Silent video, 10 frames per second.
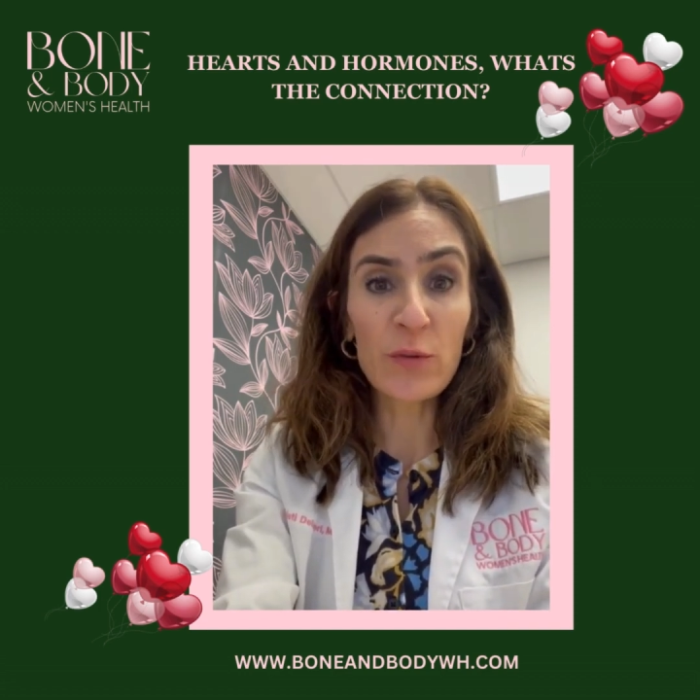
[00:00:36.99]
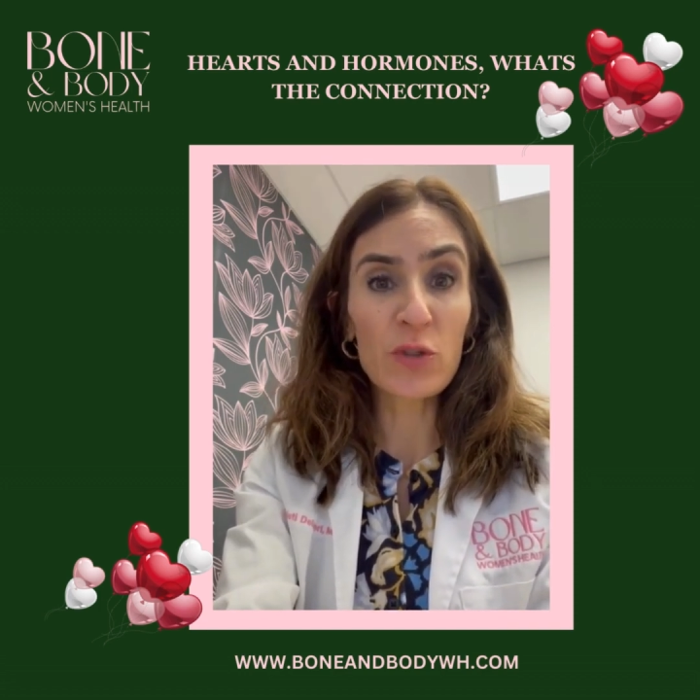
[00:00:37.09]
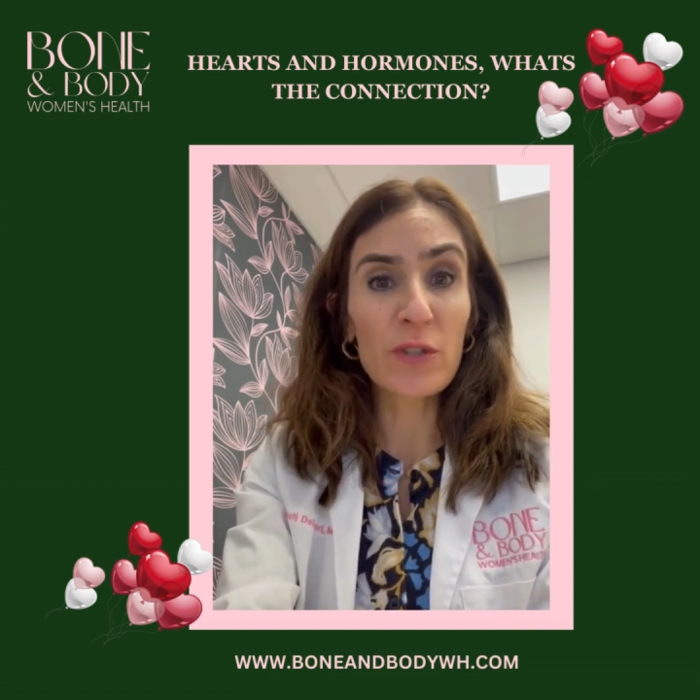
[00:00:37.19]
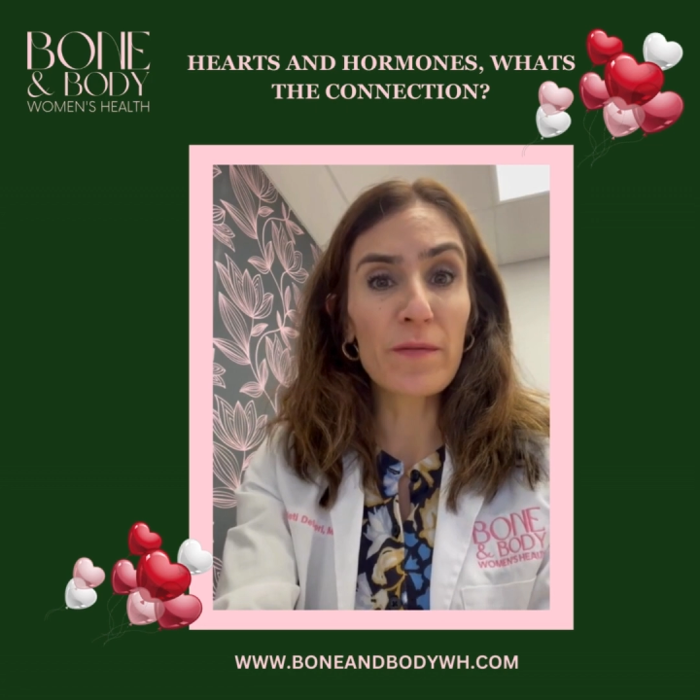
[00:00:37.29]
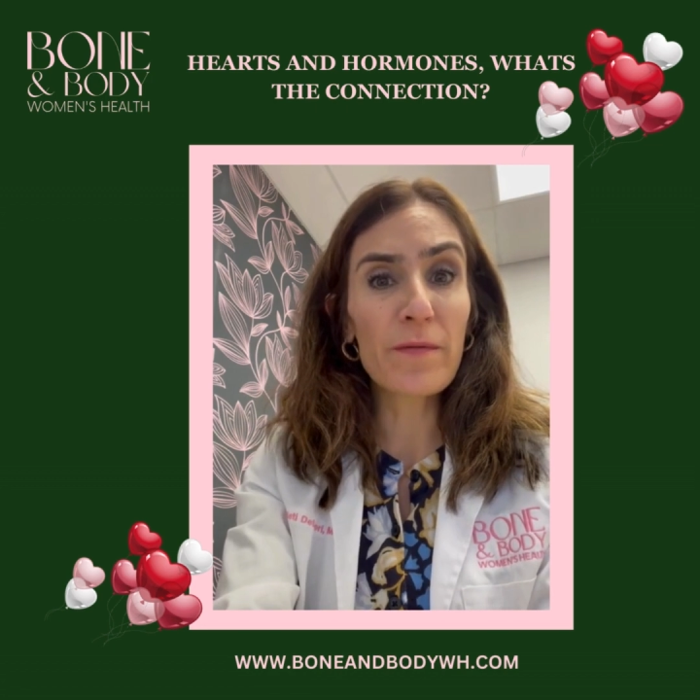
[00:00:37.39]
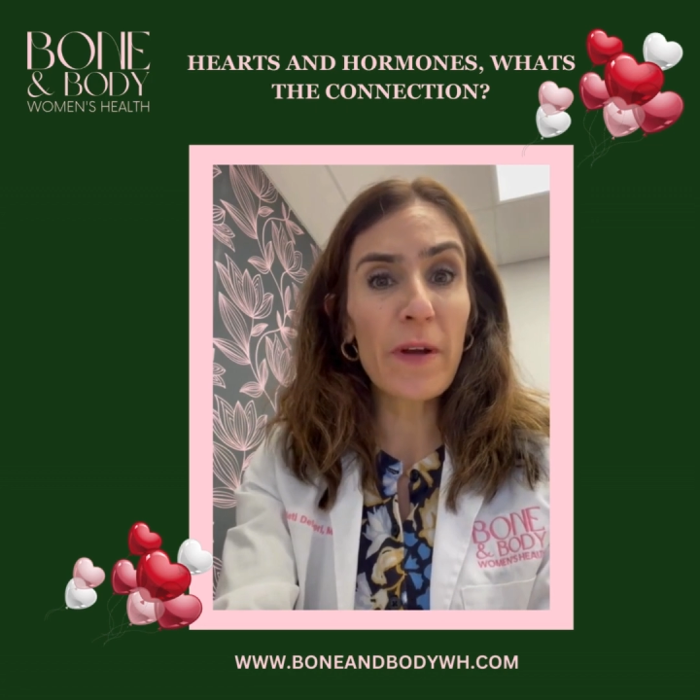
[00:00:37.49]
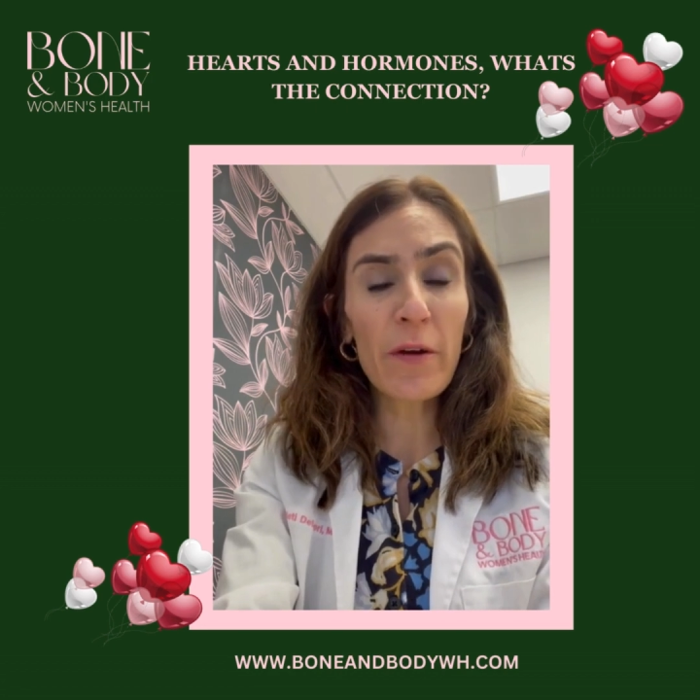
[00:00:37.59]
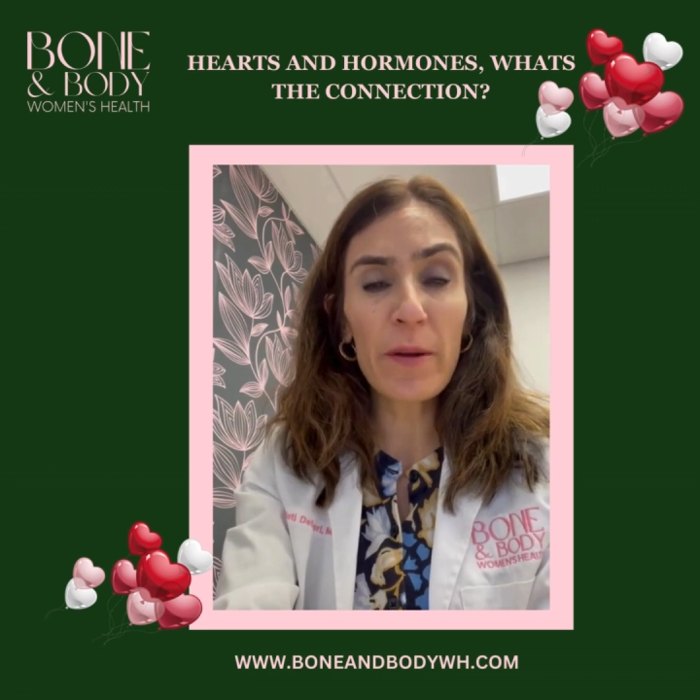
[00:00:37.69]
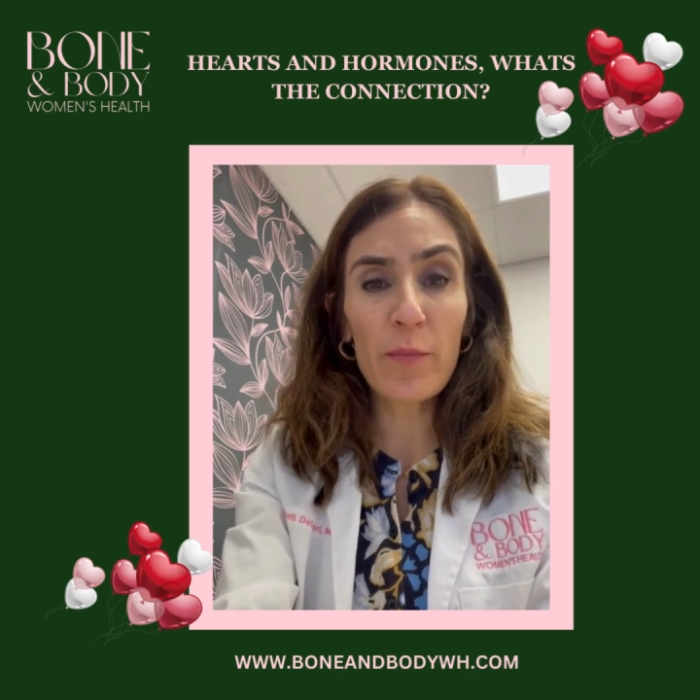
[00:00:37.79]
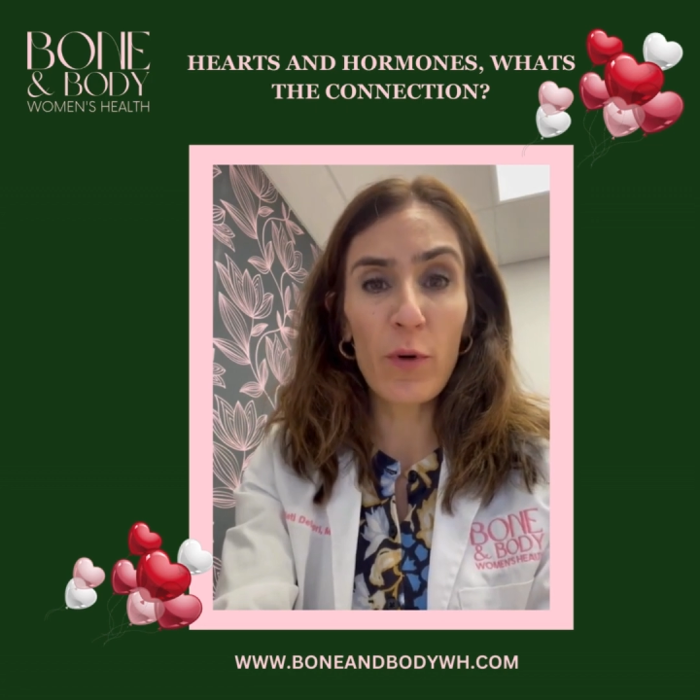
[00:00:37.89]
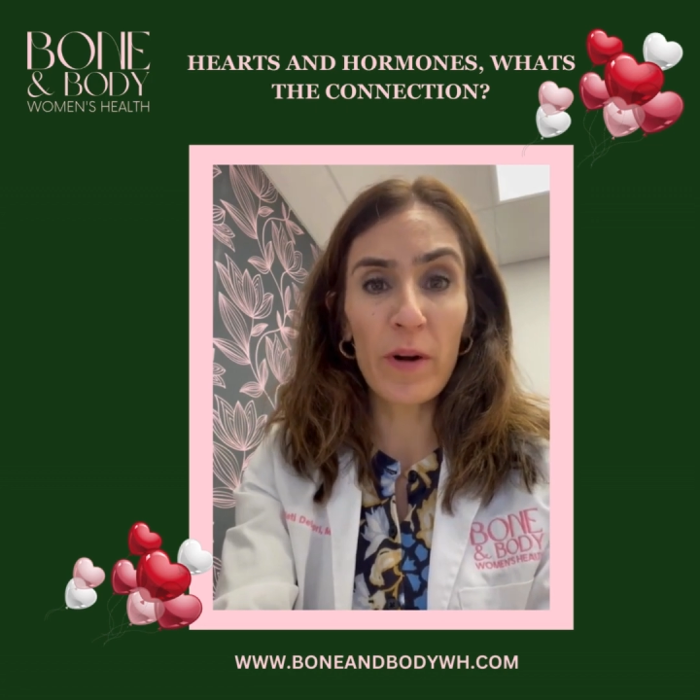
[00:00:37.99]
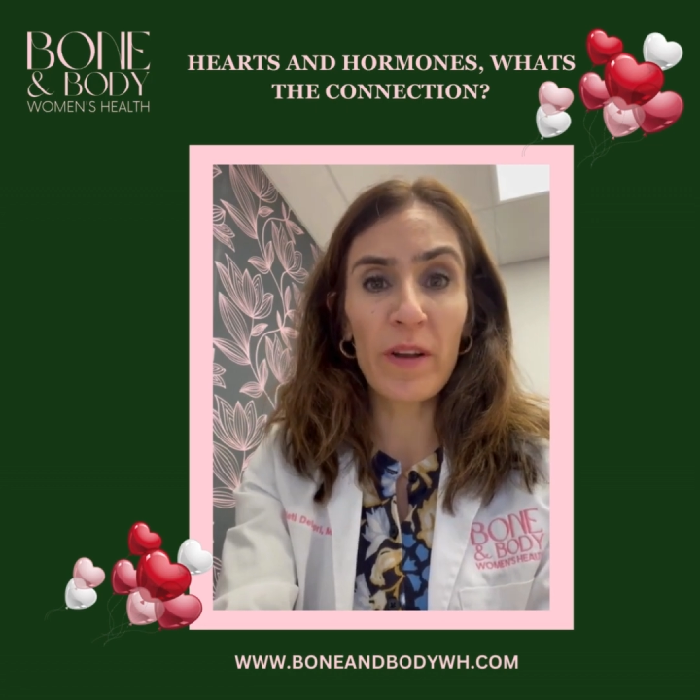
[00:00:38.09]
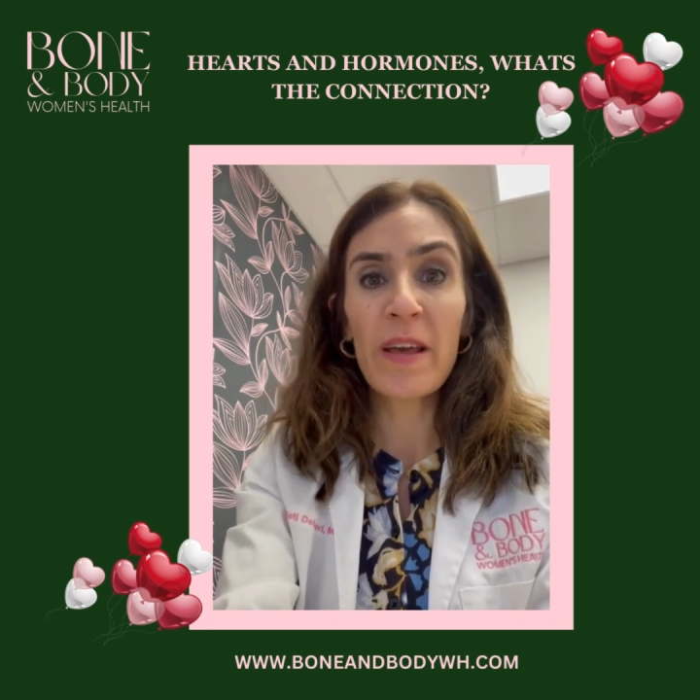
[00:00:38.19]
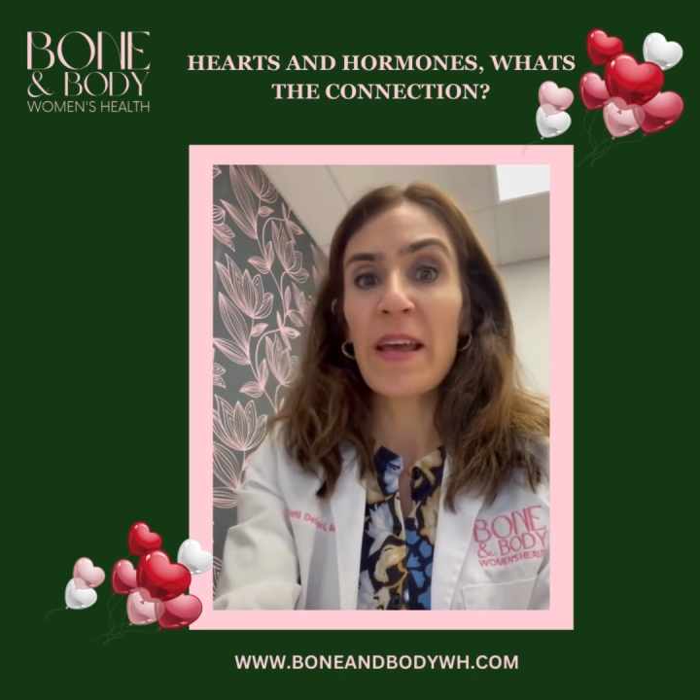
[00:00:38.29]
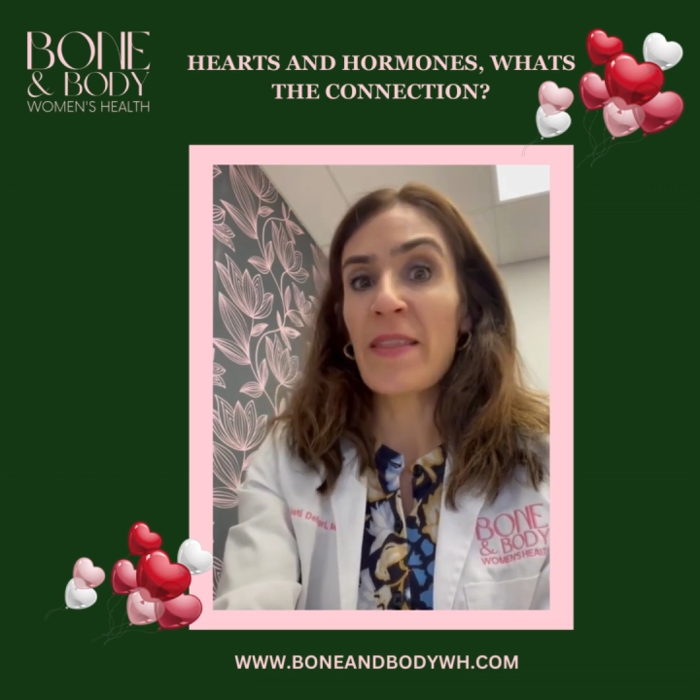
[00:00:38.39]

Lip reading: which is very important.